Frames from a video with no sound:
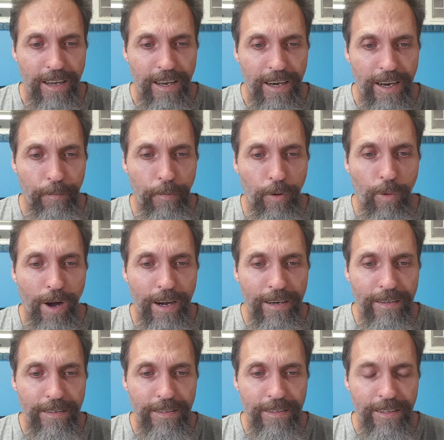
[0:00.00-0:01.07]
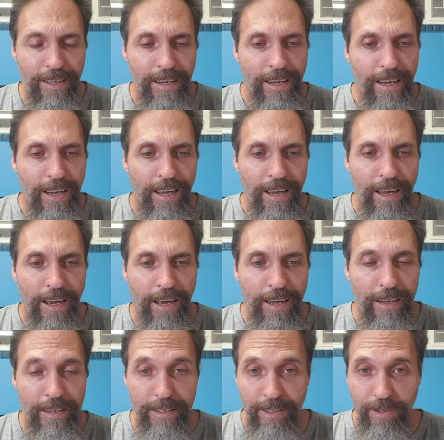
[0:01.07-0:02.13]
Number one,
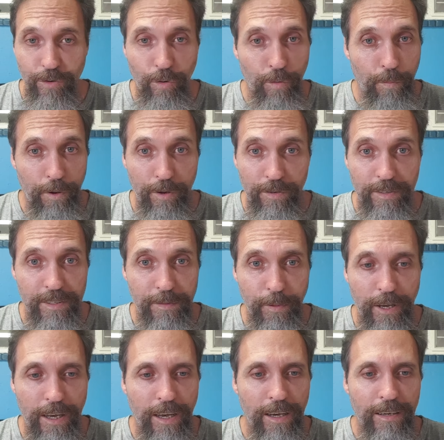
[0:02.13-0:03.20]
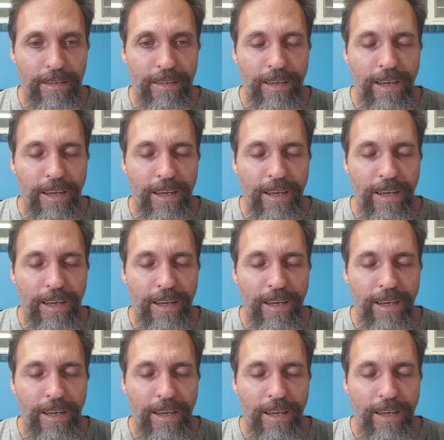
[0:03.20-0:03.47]
uh, this is all Putin speaking.